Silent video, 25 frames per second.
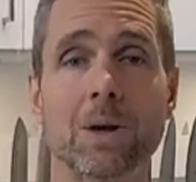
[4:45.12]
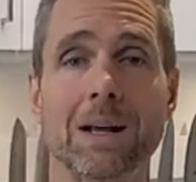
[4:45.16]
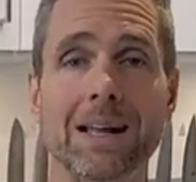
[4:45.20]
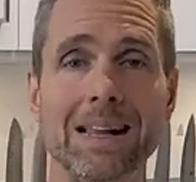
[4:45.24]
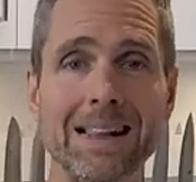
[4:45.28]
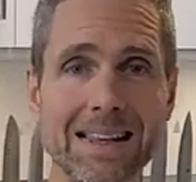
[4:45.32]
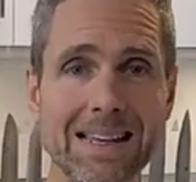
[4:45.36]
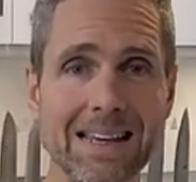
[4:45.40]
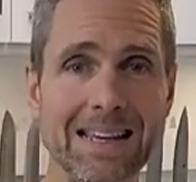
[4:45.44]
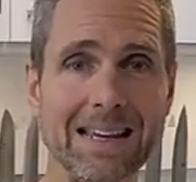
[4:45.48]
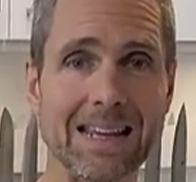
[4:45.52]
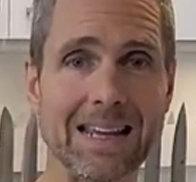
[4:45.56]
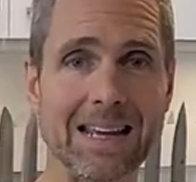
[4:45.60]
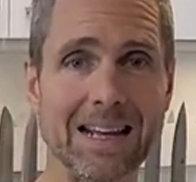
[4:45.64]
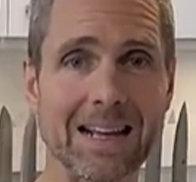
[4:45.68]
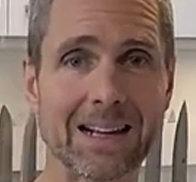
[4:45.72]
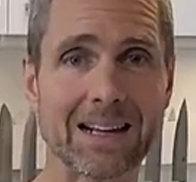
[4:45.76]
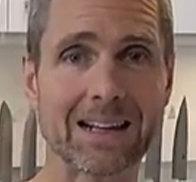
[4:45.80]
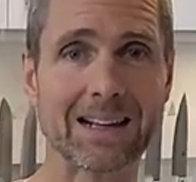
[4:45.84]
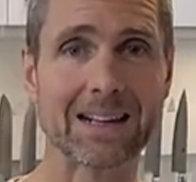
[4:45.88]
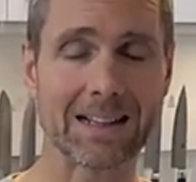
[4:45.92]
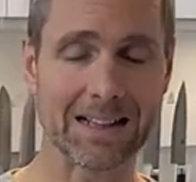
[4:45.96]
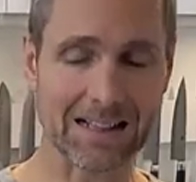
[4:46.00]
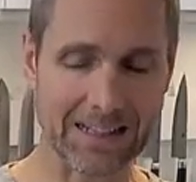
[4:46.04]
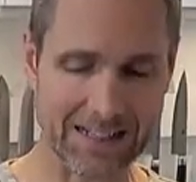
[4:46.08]

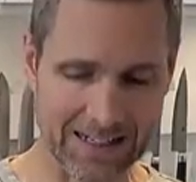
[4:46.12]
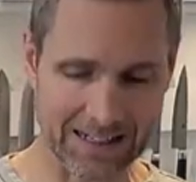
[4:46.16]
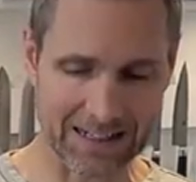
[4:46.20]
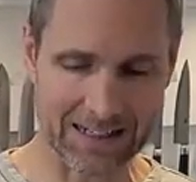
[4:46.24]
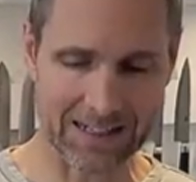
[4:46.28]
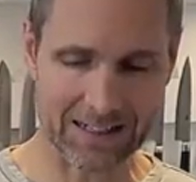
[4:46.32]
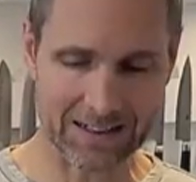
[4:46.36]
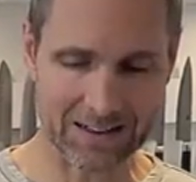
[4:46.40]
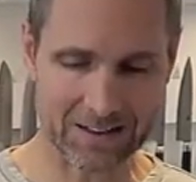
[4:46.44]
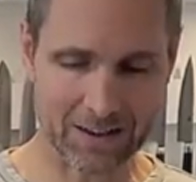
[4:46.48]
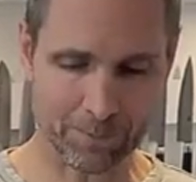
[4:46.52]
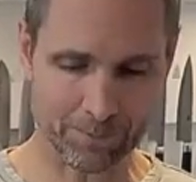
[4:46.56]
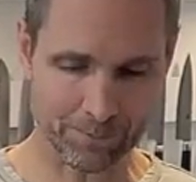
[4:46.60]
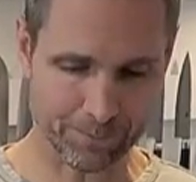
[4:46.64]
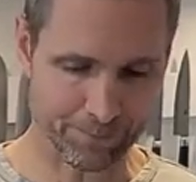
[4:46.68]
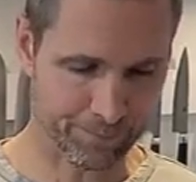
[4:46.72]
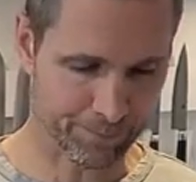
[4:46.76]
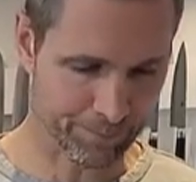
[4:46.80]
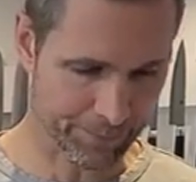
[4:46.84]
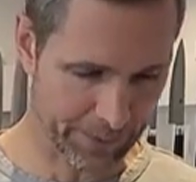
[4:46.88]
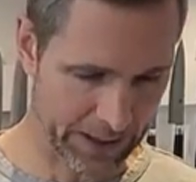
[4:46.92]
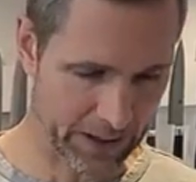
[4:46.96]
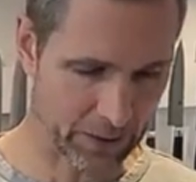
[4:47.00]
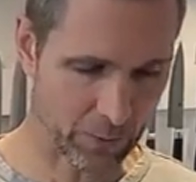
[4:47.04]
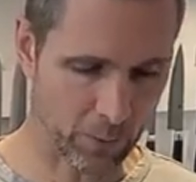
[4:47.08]
cleaning, cleaning is a
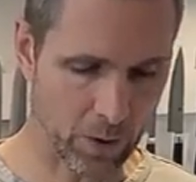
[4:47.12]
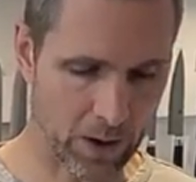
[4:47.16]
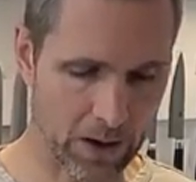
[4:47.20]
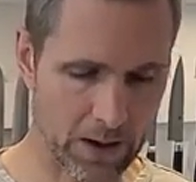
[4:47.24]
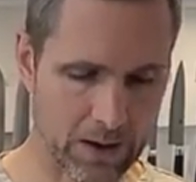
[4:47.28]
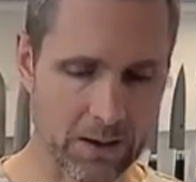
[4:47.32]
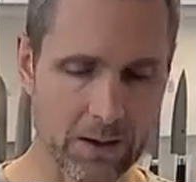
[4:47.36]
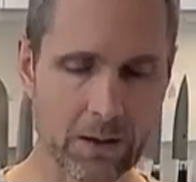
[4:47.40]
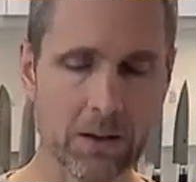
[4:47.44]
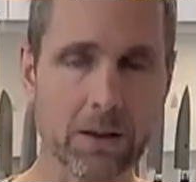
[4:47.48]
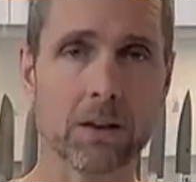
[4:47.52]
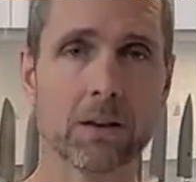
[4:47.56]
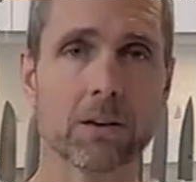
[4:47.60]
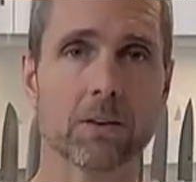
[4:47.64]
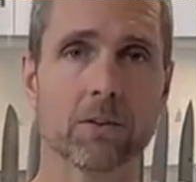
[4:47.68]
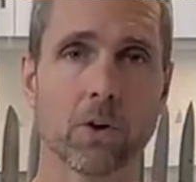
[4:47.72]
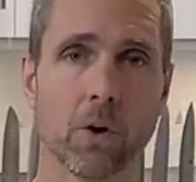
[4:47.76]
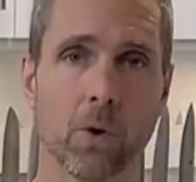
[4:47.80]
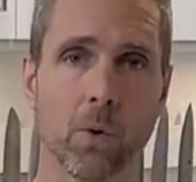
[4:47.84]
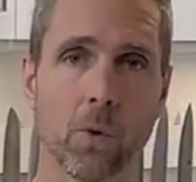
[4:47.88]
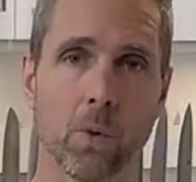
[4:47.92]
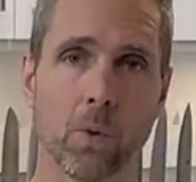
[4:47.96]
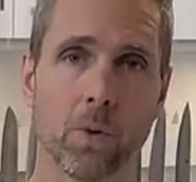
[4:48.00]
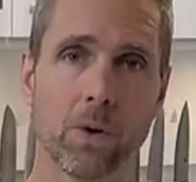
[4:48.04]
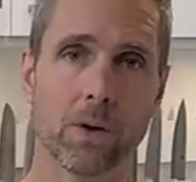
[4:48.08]
big one.
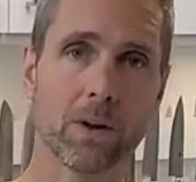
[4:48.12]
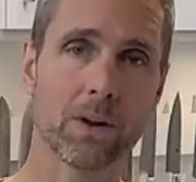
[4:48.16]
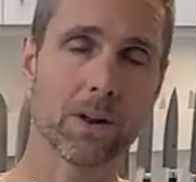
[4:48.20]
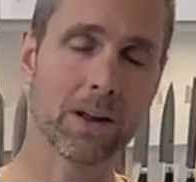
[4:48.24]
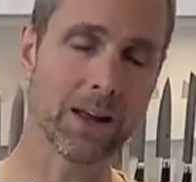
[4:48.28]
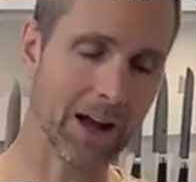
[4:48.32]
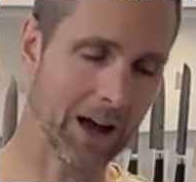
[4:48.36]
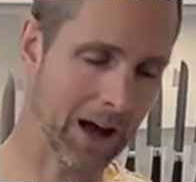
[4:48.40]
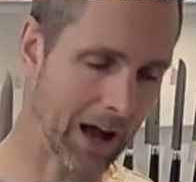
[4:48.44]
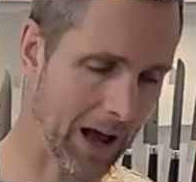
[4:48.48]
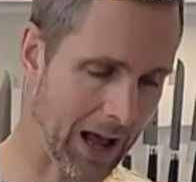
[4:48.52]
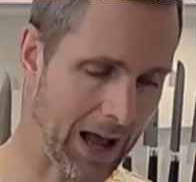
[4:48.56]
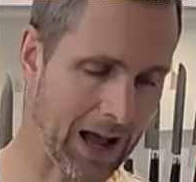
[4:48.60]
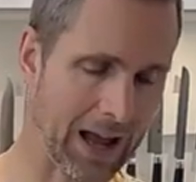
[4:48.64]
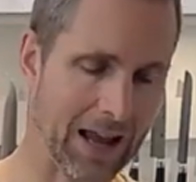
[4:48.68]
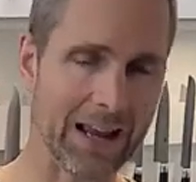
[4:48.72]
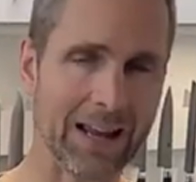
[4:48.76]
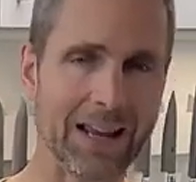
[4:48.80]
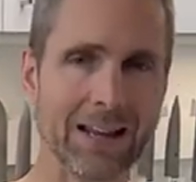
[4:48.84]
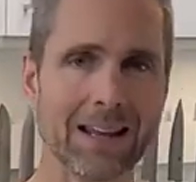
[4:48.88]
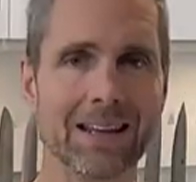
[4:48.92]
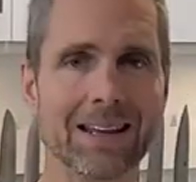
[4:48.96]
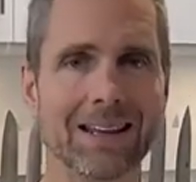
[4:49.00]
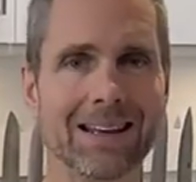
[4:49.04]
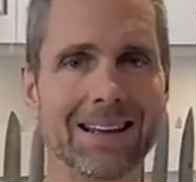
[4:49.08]
So
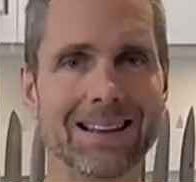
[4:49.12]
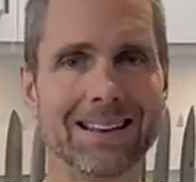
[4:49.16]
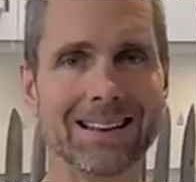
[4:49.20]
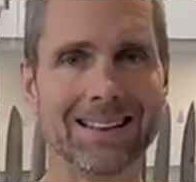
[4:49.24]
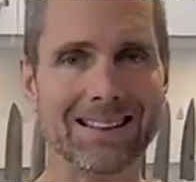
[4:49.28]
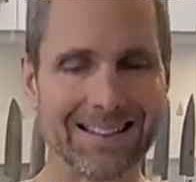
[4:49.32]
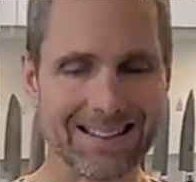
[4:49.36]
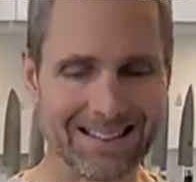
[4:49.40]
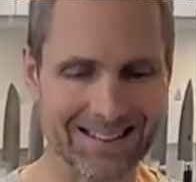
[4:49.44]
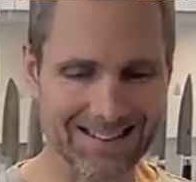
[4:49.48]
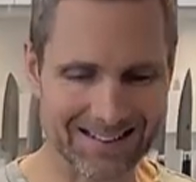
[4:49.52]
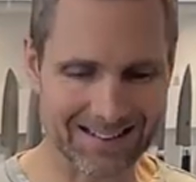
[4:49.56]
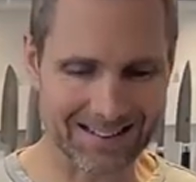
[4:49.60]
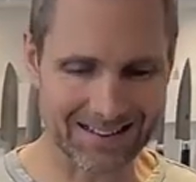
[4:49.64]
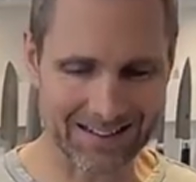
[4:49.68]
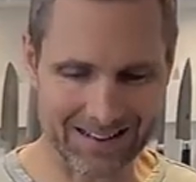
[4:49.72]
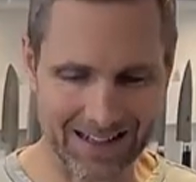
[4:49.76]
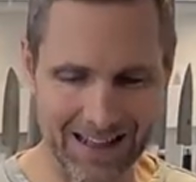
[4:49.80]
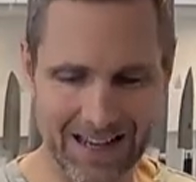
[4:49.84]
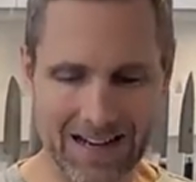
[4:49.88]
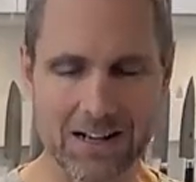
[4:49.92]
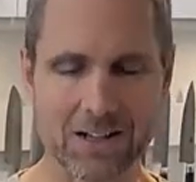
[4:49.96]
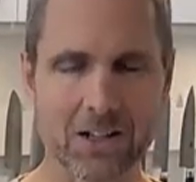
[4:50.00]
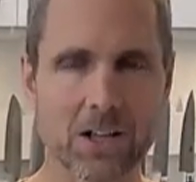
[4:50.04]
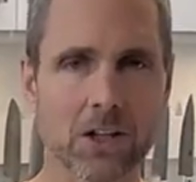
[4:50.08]
I
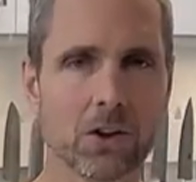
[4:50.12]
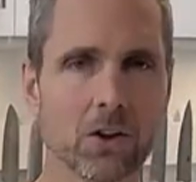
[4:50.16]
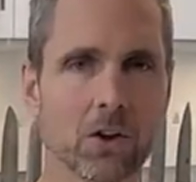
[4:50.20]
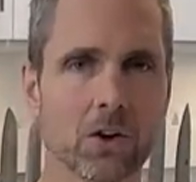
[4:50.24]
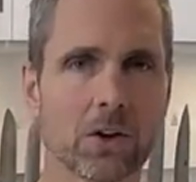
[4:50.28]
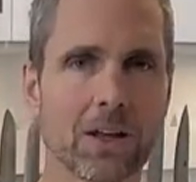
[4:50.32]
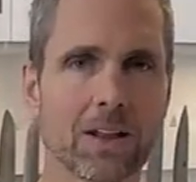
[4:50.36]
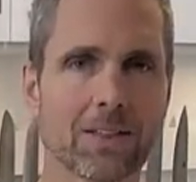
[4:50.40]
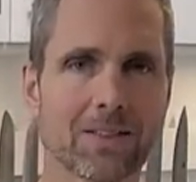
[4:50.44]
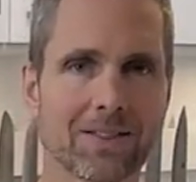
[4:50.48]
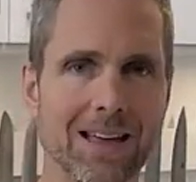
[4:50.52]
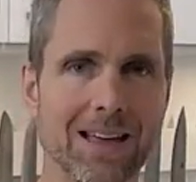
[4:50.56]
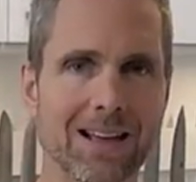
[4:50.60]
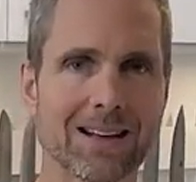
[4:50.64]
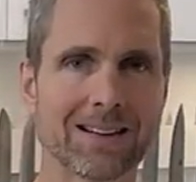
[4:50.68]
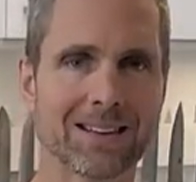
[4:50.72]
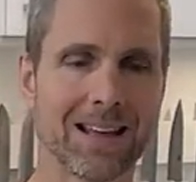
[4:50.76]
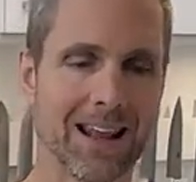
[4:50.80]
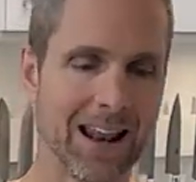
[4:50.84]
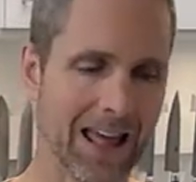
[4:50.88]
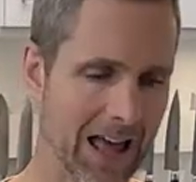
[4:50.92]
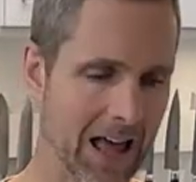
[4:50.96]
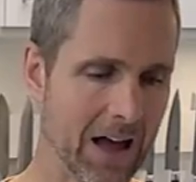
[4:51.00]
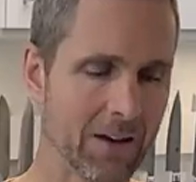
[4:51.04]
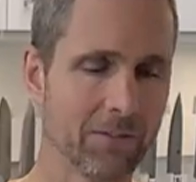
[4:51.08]
like to look at things
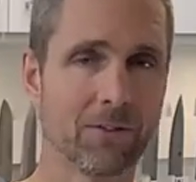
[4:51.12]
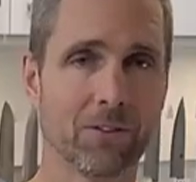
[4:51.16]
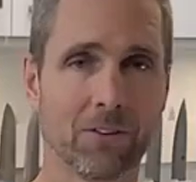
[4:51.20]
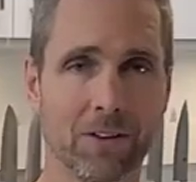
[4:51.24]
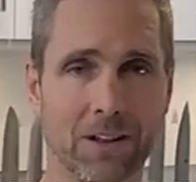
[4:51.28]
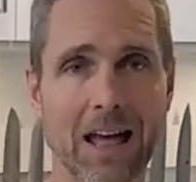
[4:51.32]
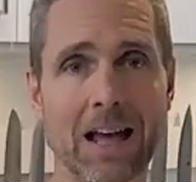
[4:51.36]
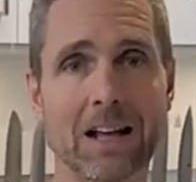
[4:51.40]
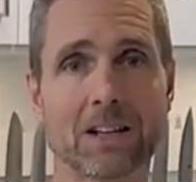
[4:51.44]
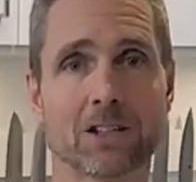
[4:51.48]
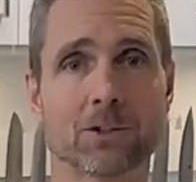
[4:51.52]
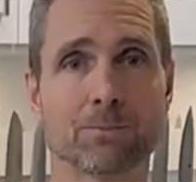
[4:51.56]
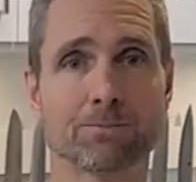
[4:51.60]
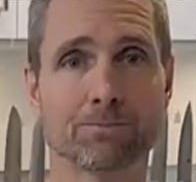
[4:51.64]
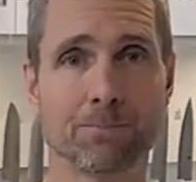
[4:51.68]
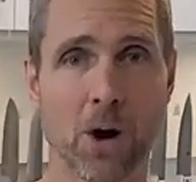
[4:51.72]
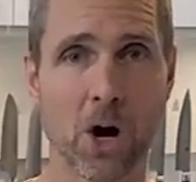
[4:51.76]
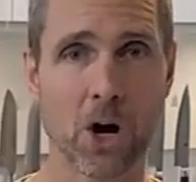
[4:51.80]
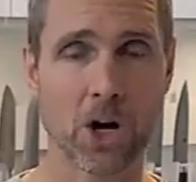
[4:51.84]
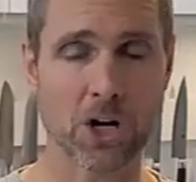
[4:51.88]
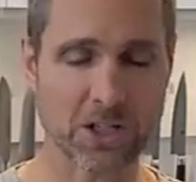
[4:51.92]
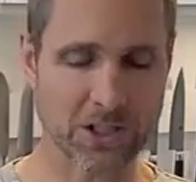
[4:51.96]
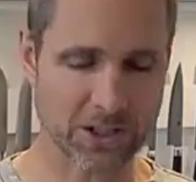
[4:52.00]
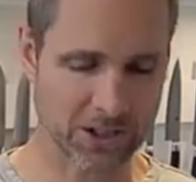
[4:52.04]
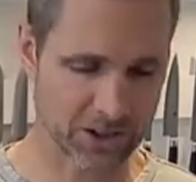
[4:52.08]
that have last
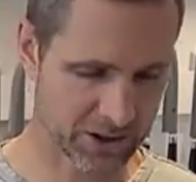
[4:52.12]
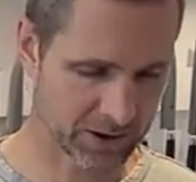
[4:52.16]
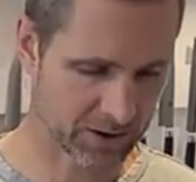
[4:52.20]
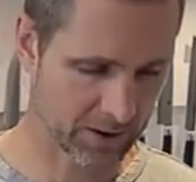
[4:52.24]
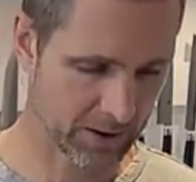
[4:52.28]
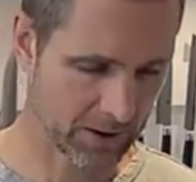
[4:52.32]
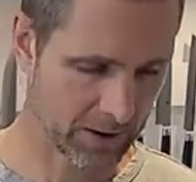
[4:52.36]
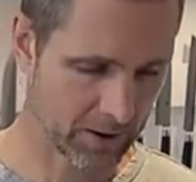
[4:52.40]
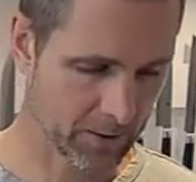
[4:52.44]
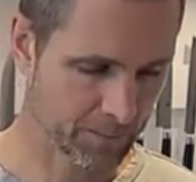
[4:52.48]
parts.